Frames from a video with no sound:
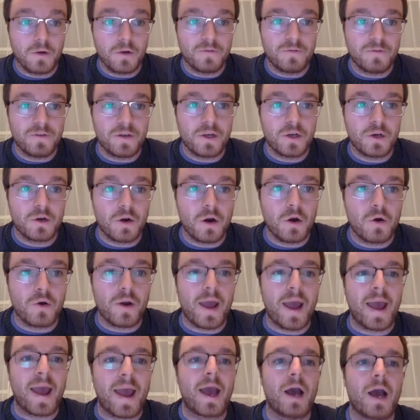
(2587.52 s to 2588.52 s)
figure out
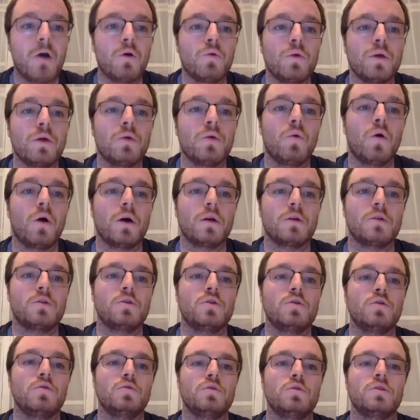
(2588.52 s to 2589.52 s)
how we want
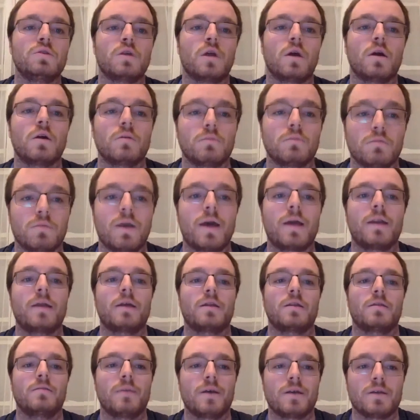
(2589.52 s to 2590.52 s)
to start getting
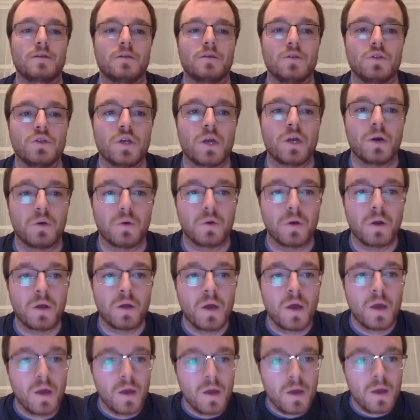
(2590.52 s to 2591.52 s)
the message out.
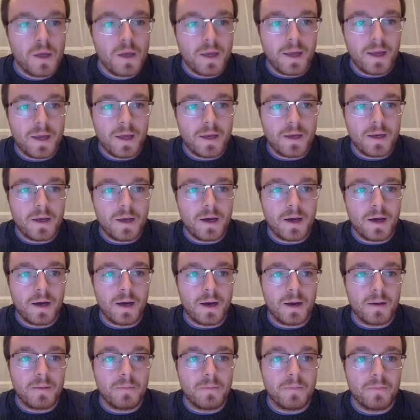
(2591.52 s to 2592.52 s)
And,
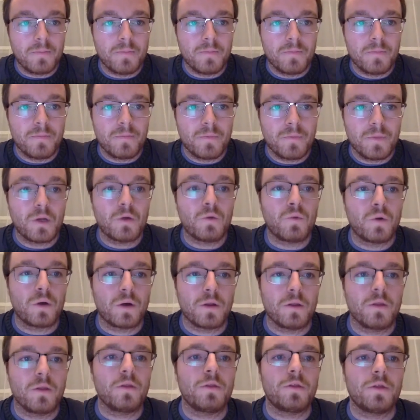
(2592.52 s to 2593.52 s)
one
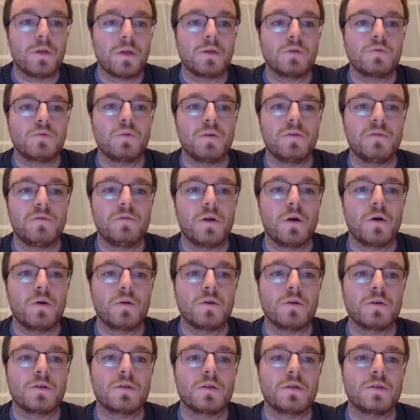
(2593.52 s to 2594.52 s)
of the things we've
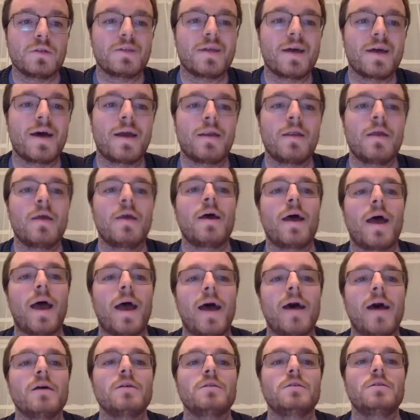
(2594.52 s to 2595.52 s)
noticed is that
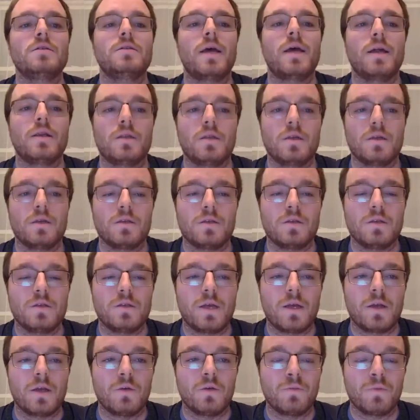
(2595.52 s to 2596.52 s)
as dentists and
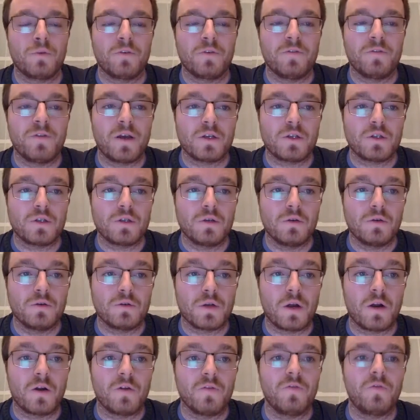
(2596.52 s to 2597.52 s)
dental professionals,
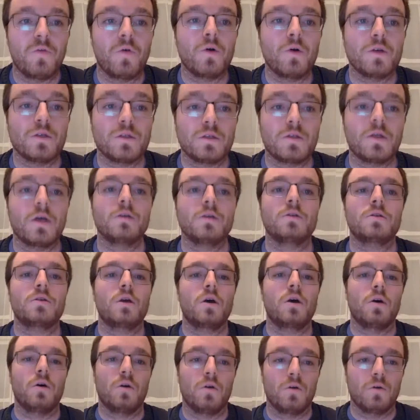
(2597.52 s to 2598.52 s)
our voice does
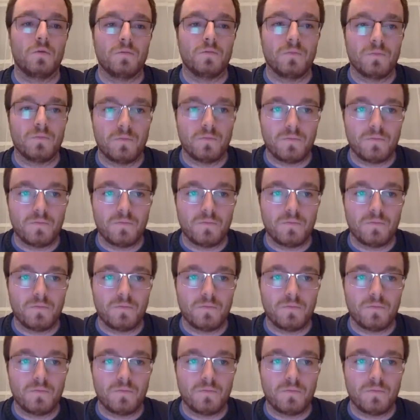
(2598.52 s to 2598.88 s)
go